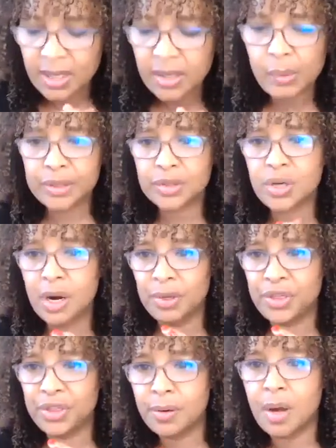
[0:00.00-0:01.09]
I want to start
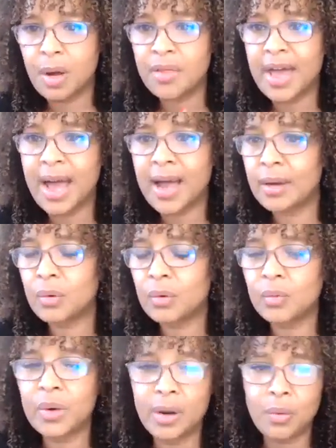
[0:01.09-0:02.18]
with you on that,
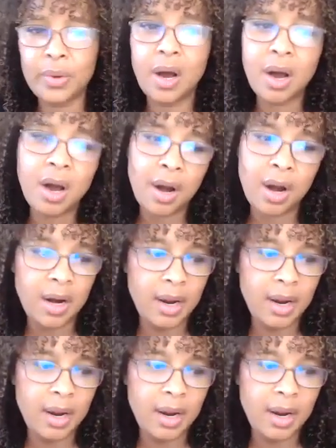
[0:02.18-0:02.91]
where we are.